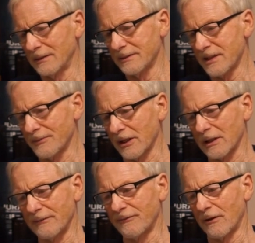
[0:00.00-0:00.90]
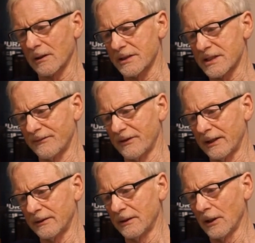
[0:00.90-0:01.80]
Some of the Glenfarclas I've
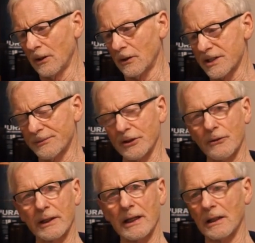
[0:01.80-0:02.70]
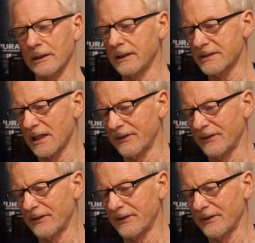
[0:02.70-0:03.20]
had, or some of the Craigellachie's I've